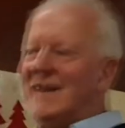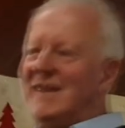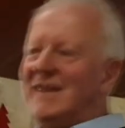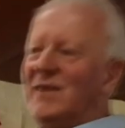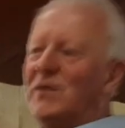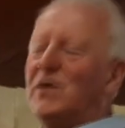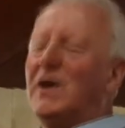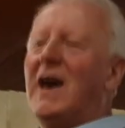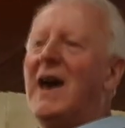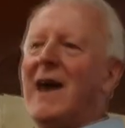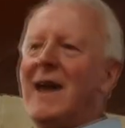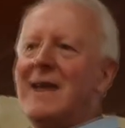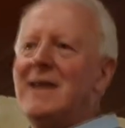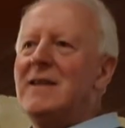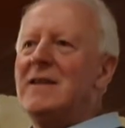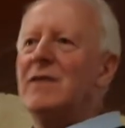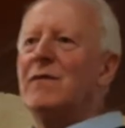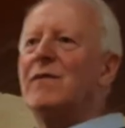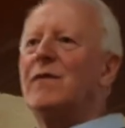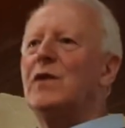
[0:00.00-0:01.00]
You
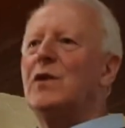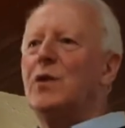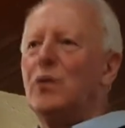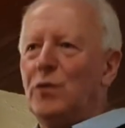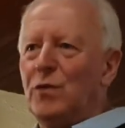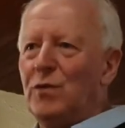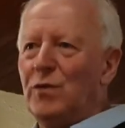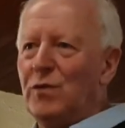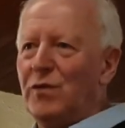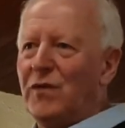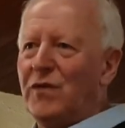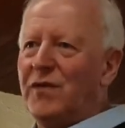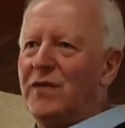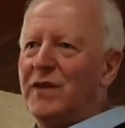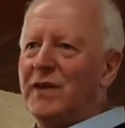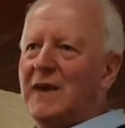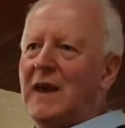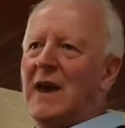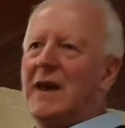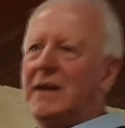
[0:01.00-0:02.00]
kind of lose
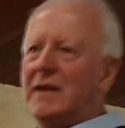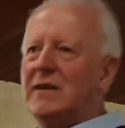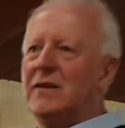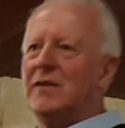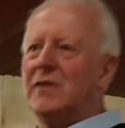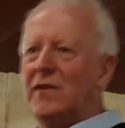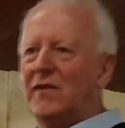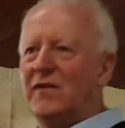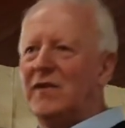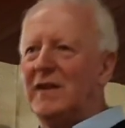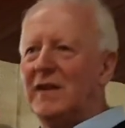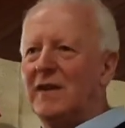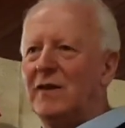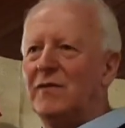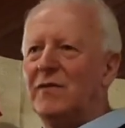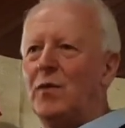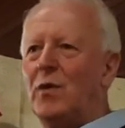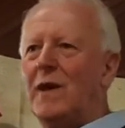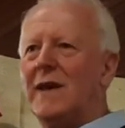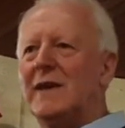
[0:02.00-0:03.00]
the characteristic
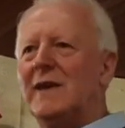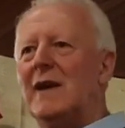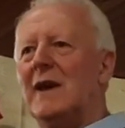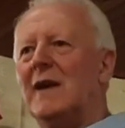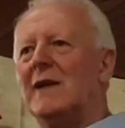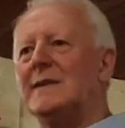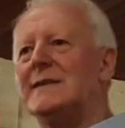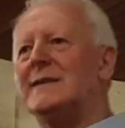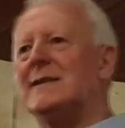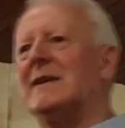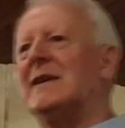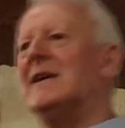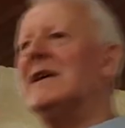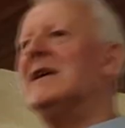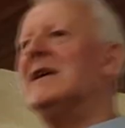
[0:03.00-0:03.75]
of the wine cask